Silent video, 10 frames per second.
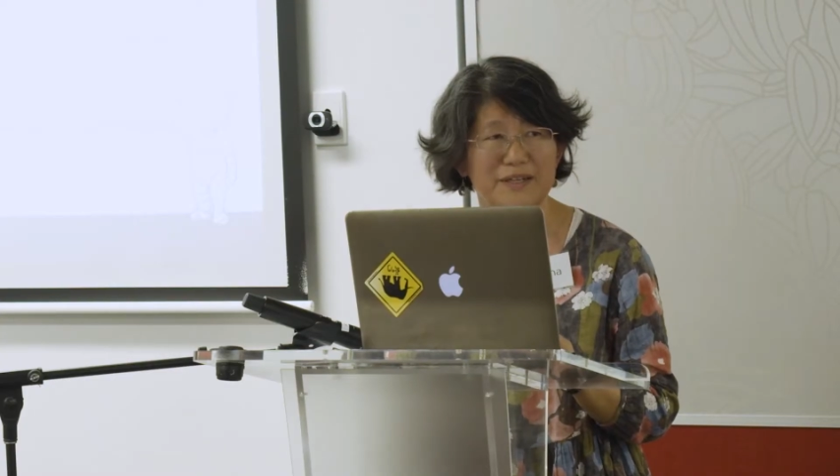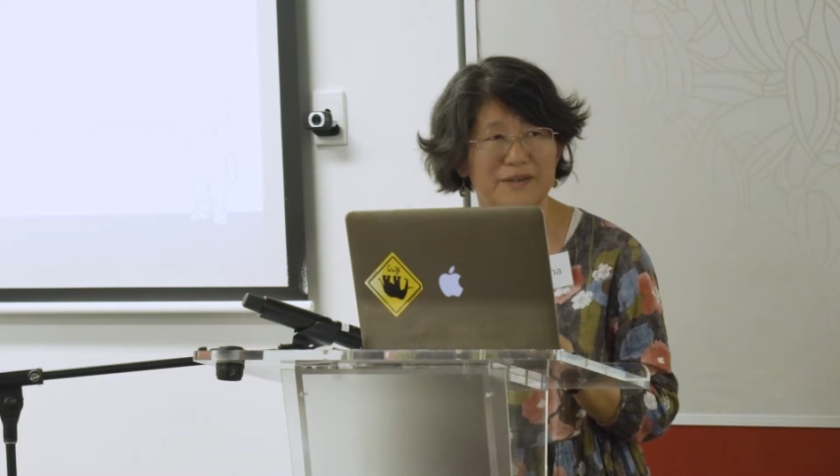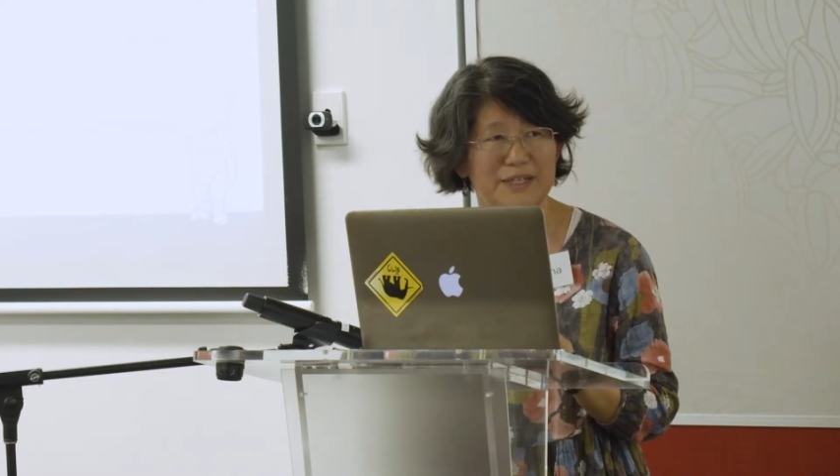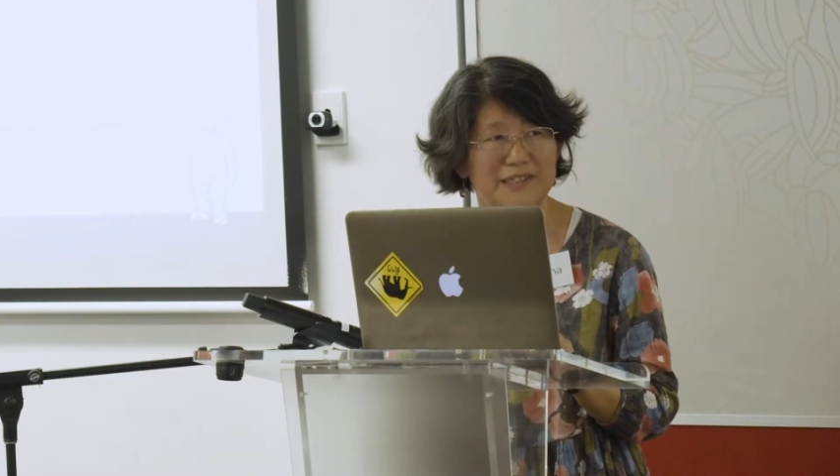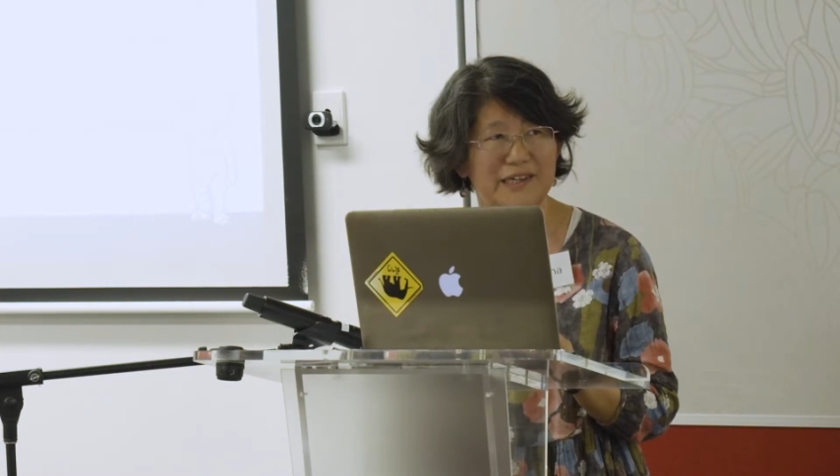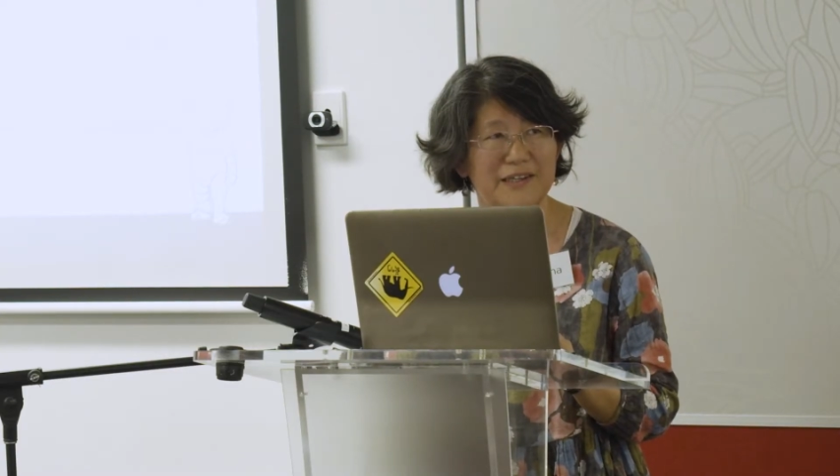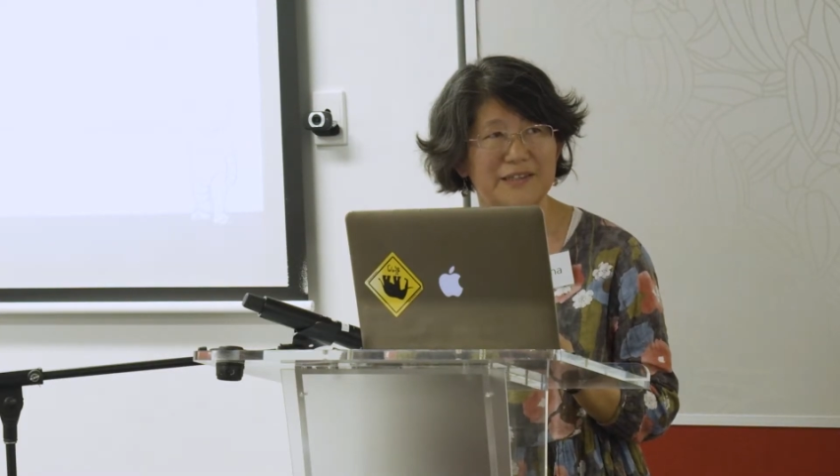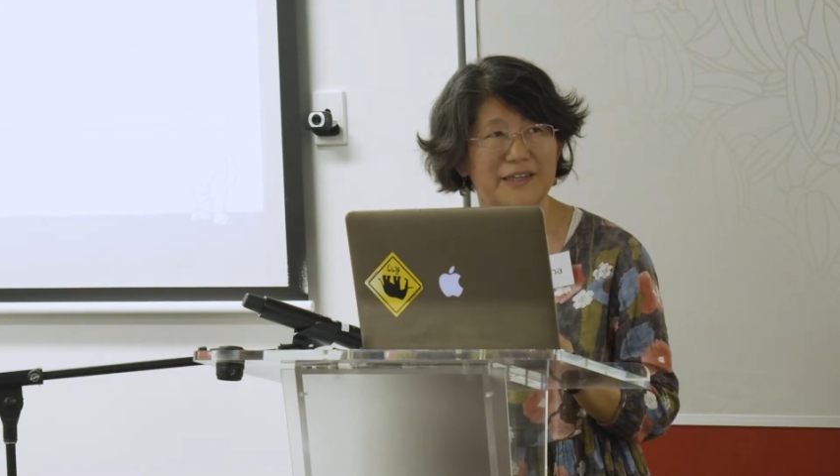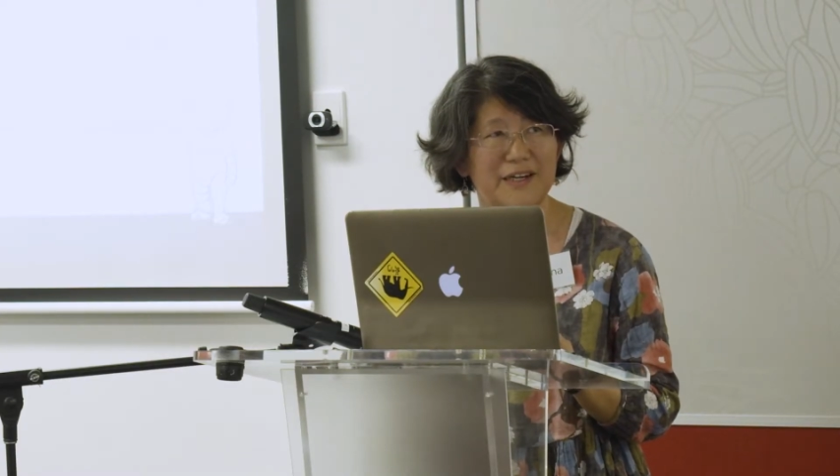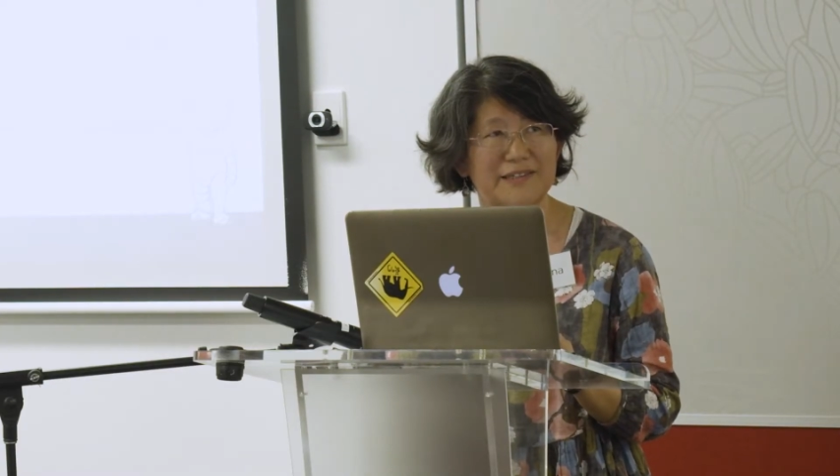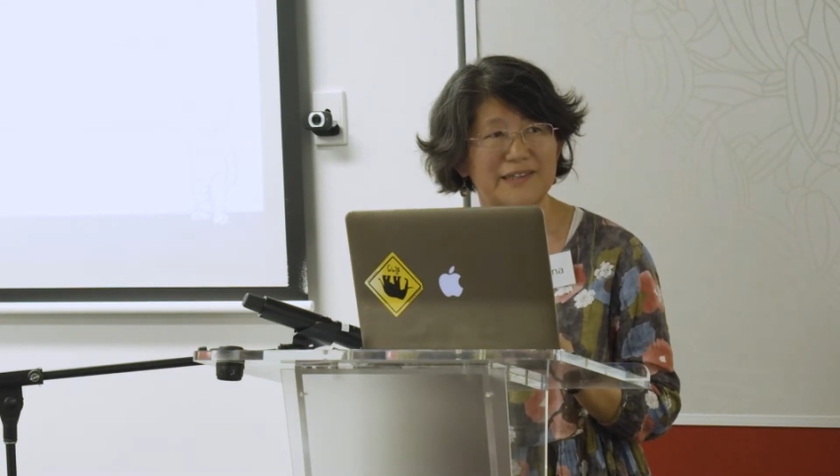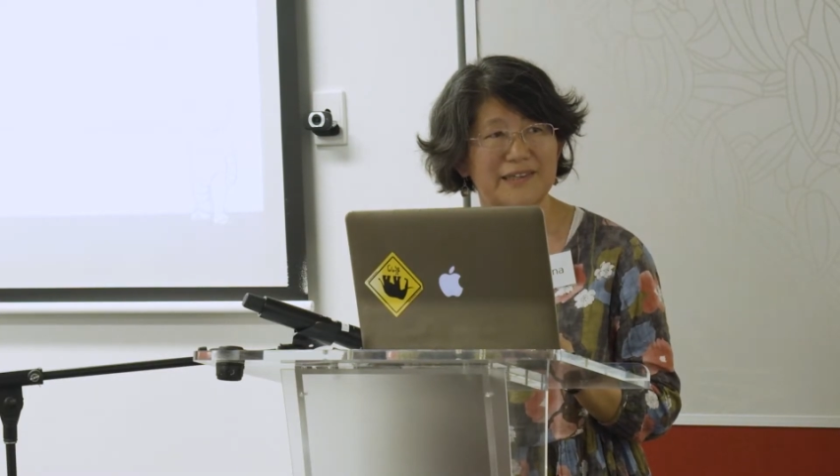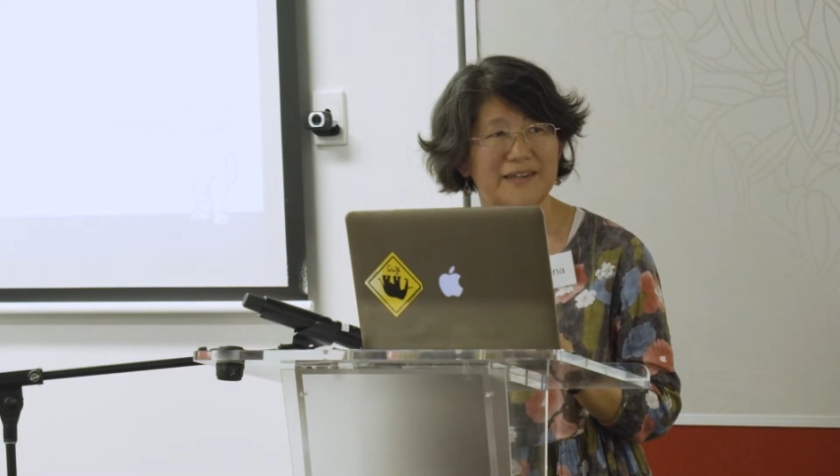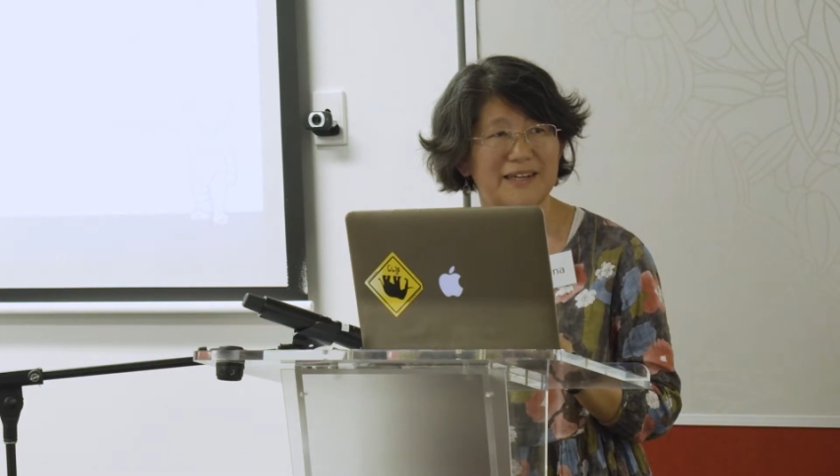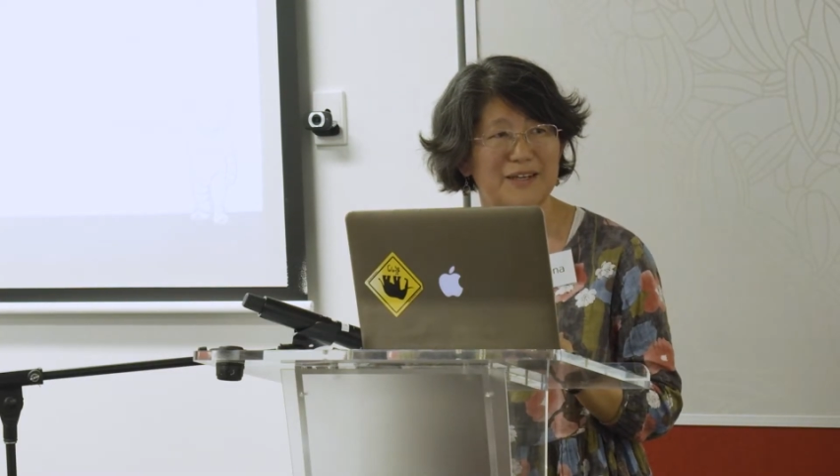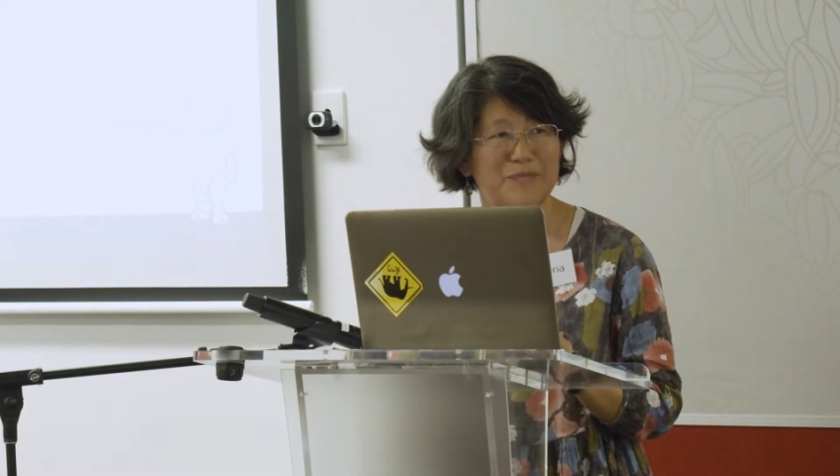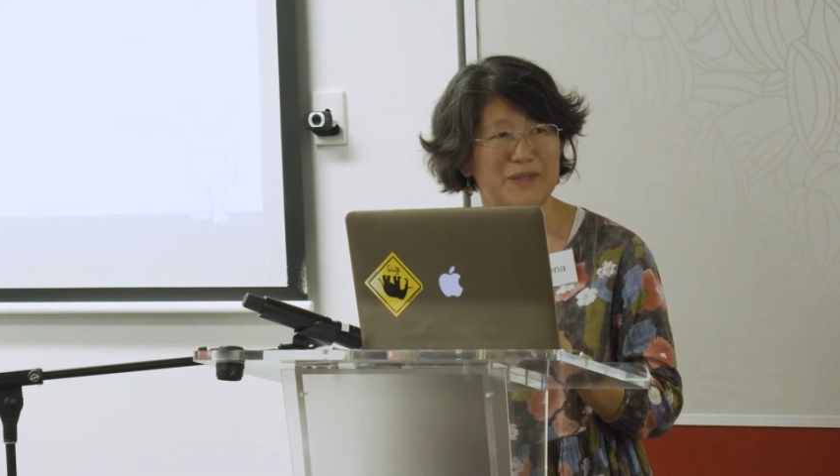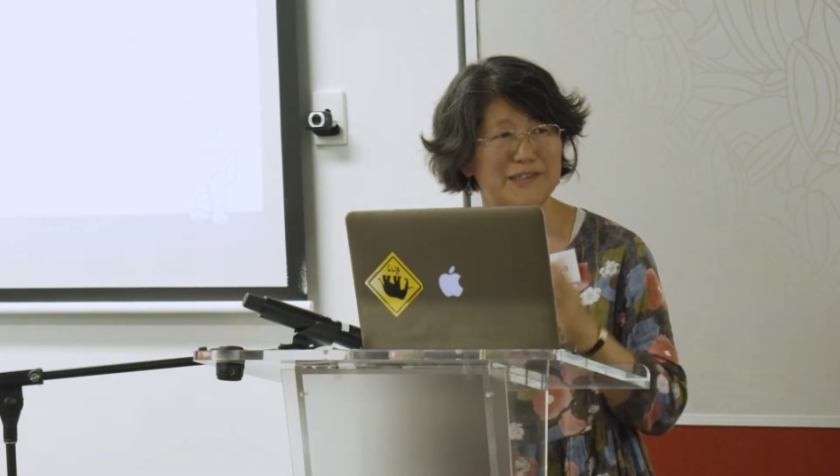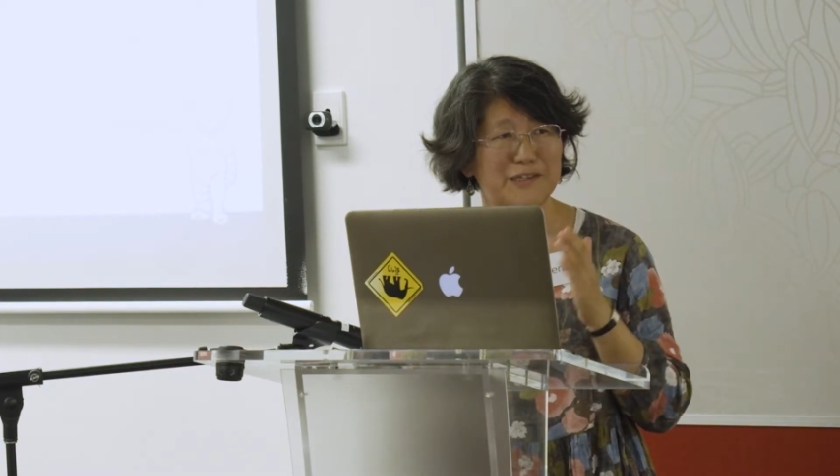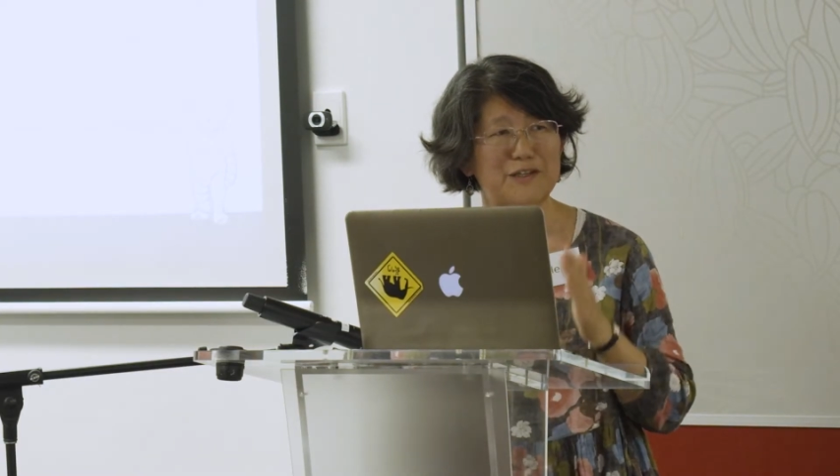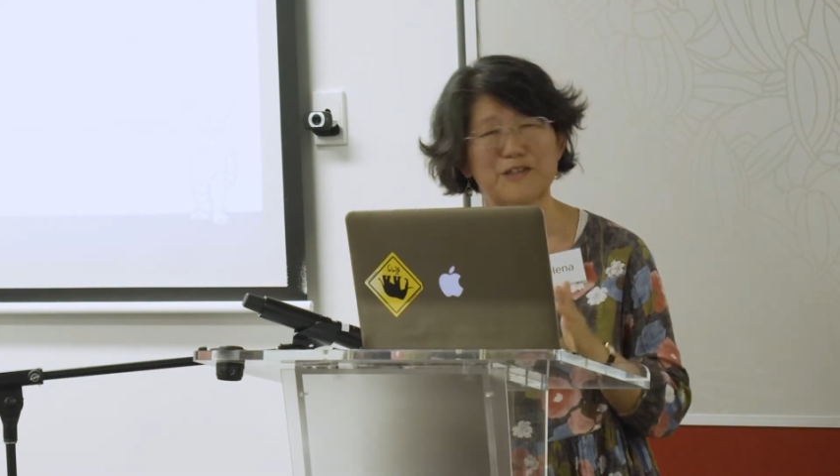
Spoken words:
We don't like to be so